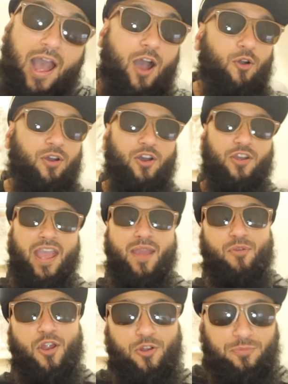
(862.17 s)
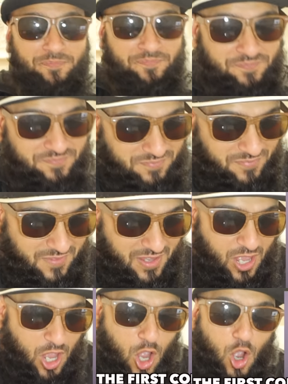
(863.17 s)
Wow, okay bro.
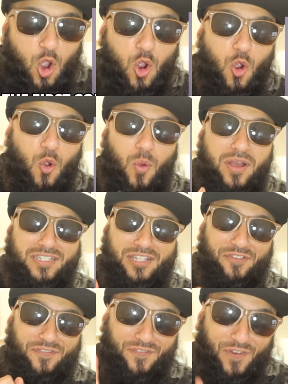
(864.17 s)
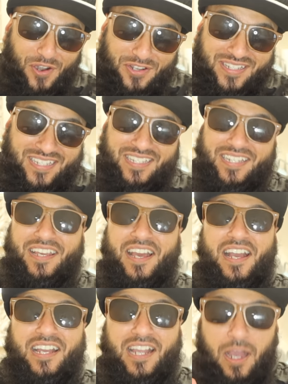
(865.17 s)
Who was the first
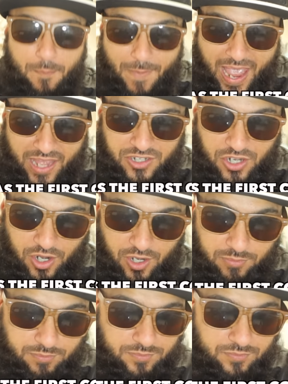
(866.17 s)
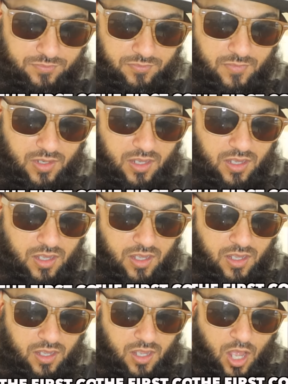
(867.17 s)
commander
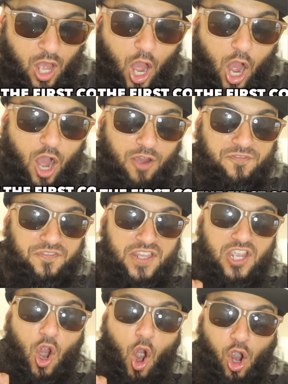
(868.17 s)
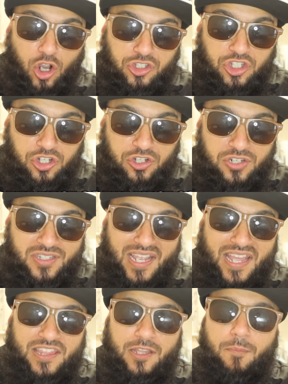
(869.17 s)
of the archers
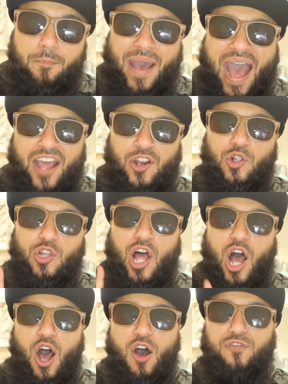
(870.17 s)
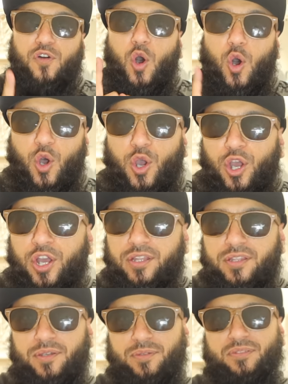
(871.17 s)
in the Battle of Uhud?